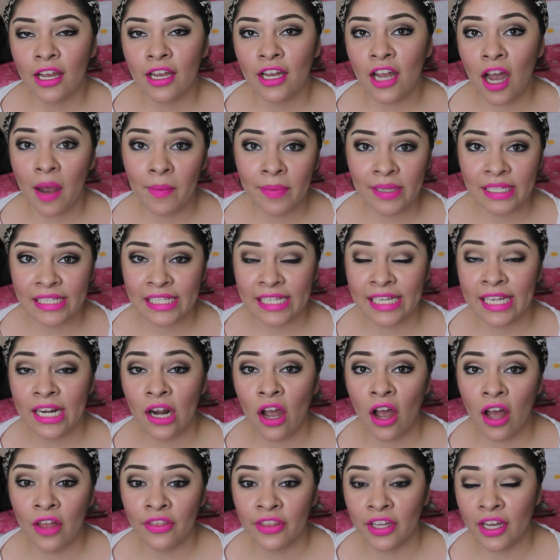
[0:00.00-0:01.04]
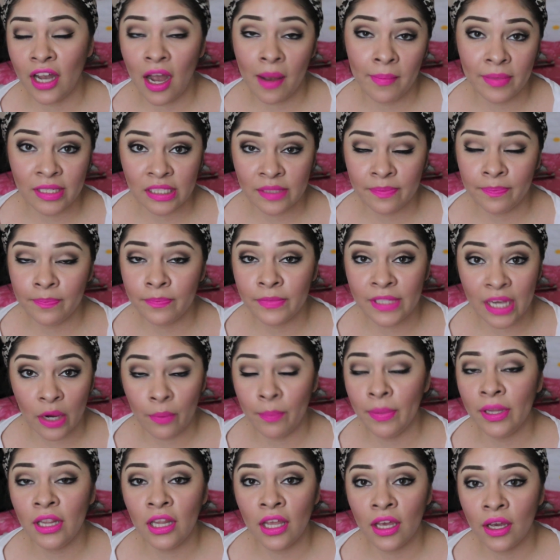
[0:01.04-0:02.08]
comment it on the comments
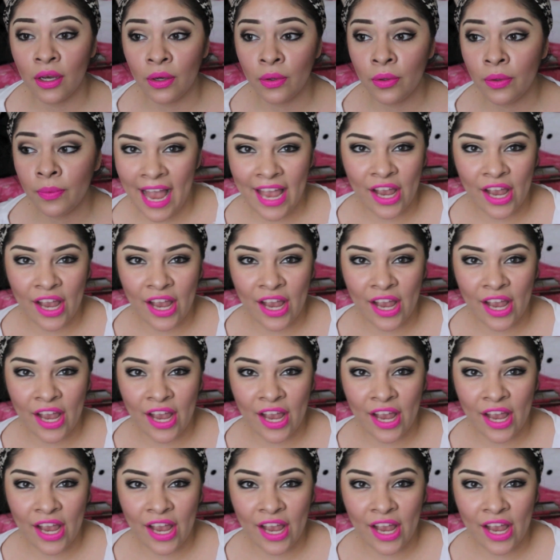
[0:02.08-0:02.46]
down below.